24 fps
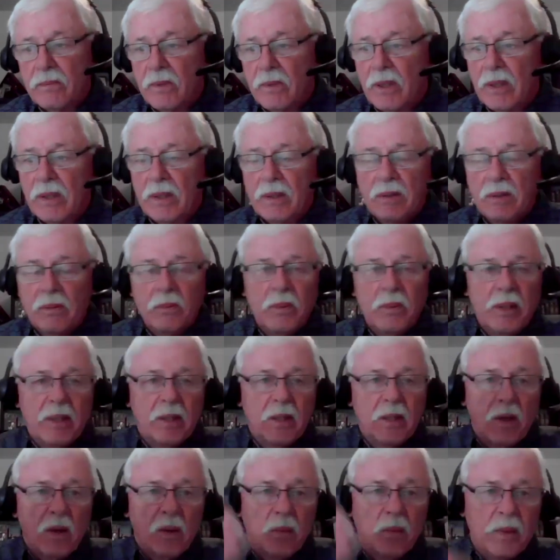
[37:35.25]
Well, we
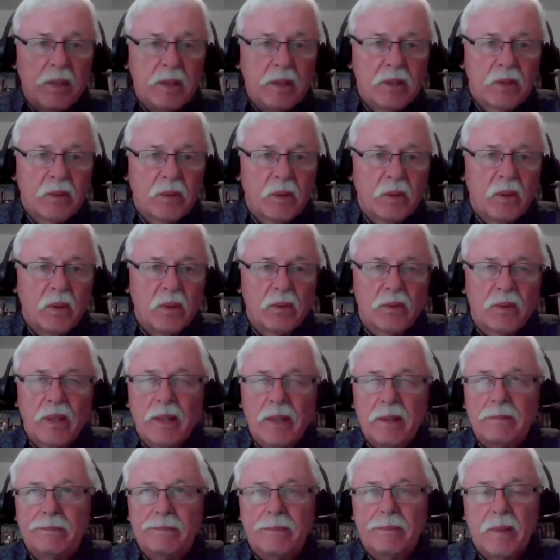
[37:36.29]
can all read scrolls,
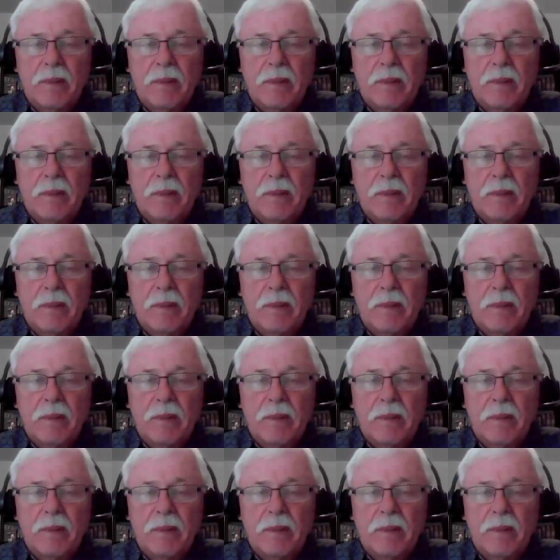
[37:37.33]
right?